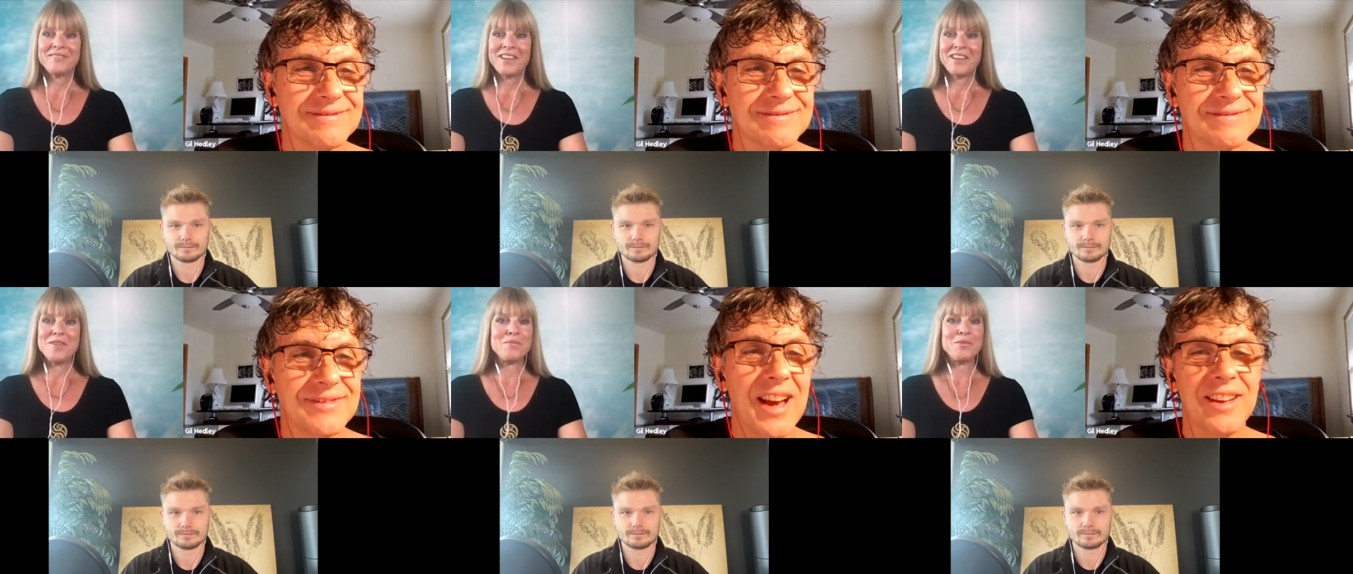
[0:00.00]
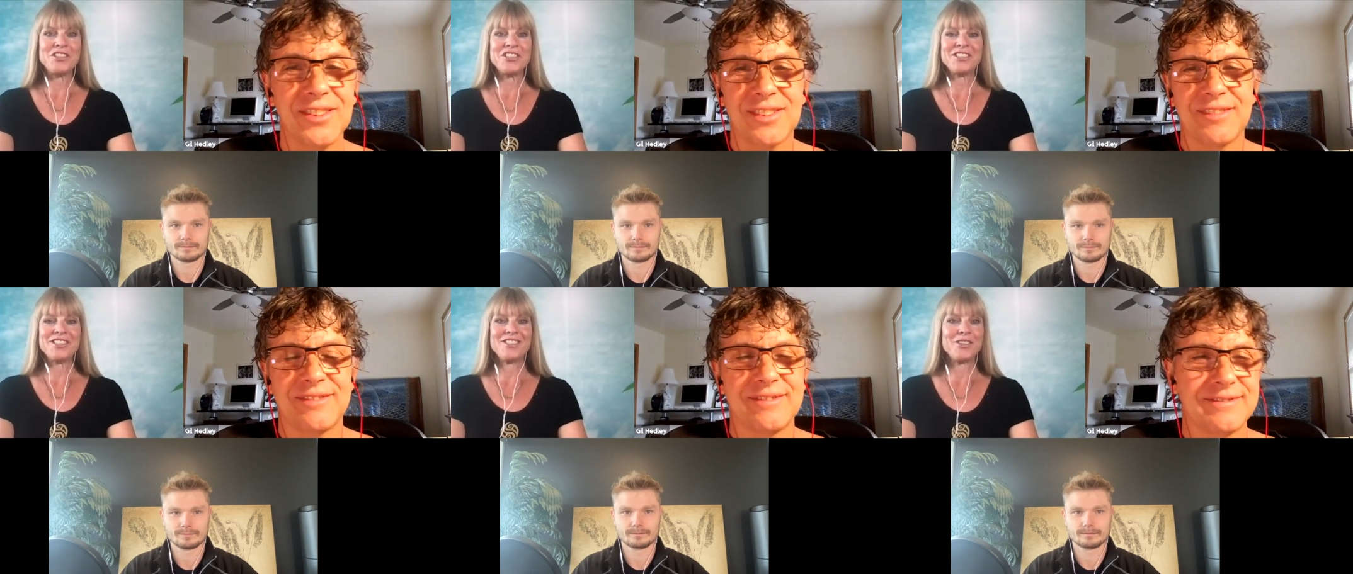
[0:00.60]
Speaker 1: um, nice. which is
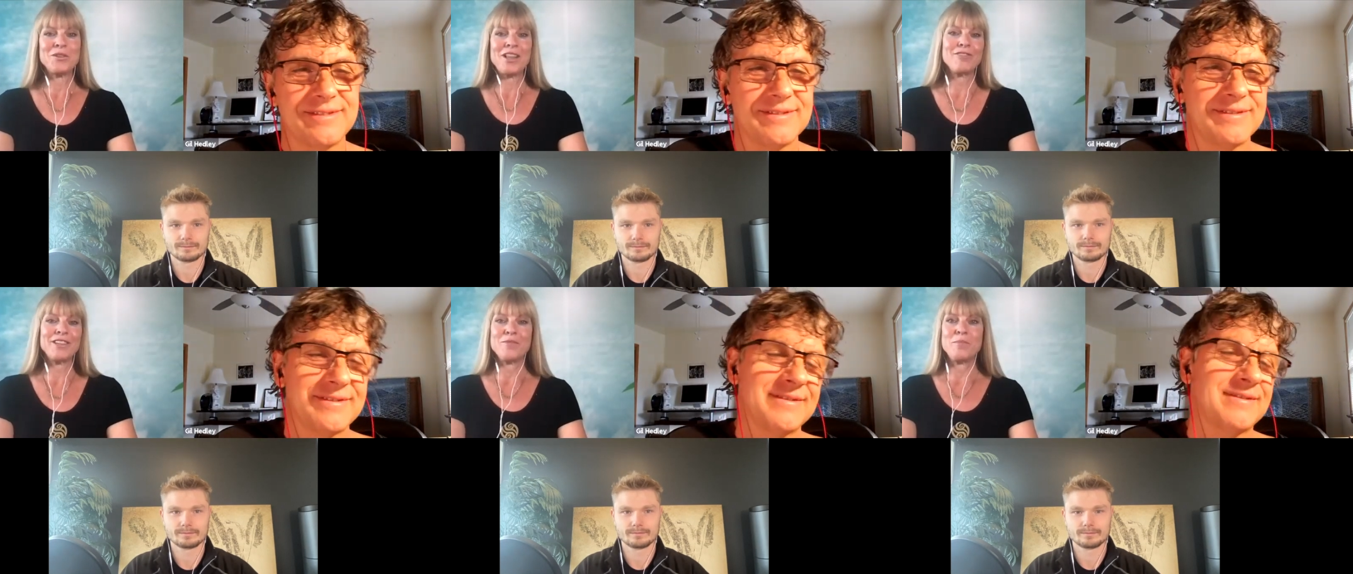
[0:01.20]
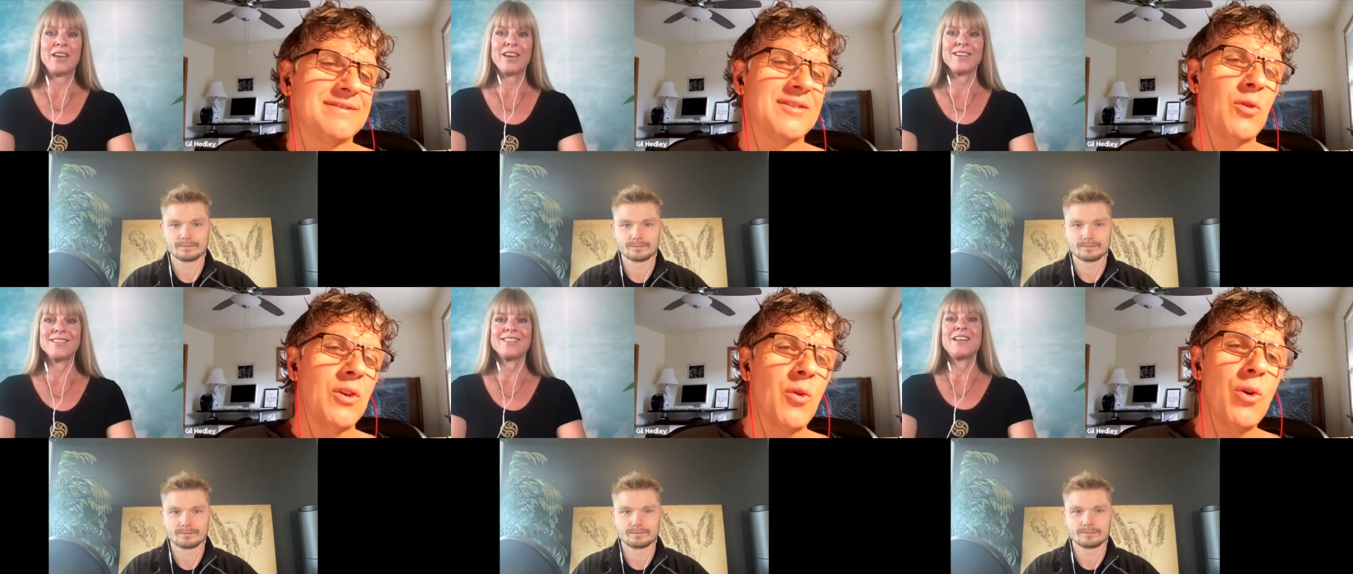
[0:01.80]
so lovely because
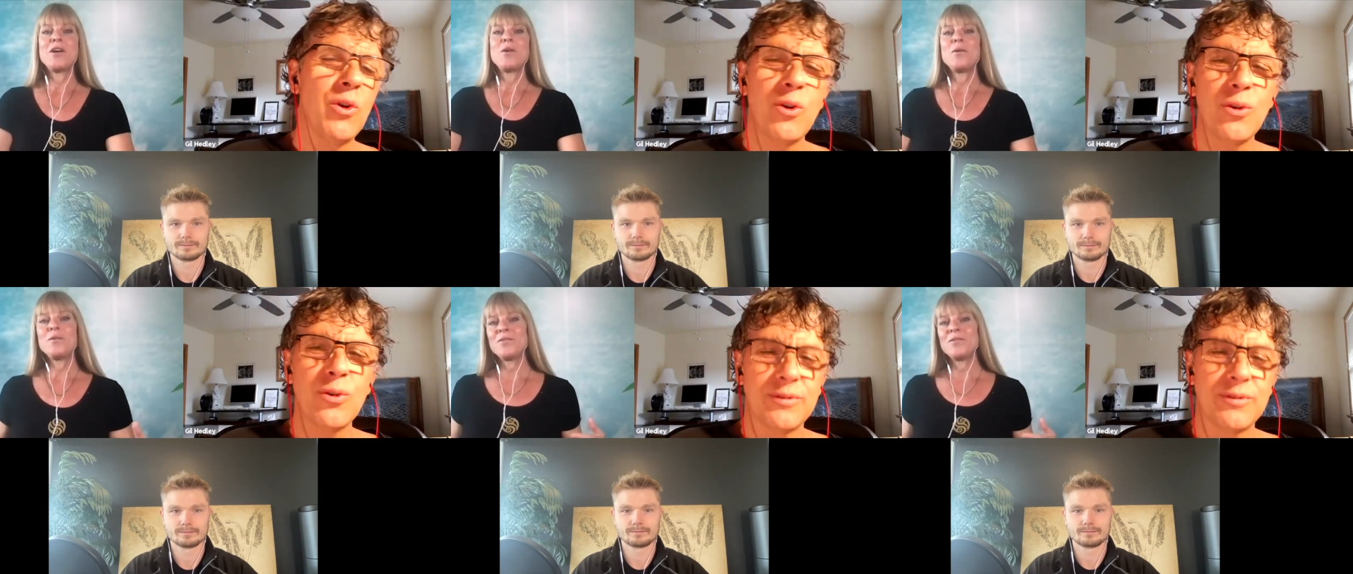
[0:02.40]
Woohoo.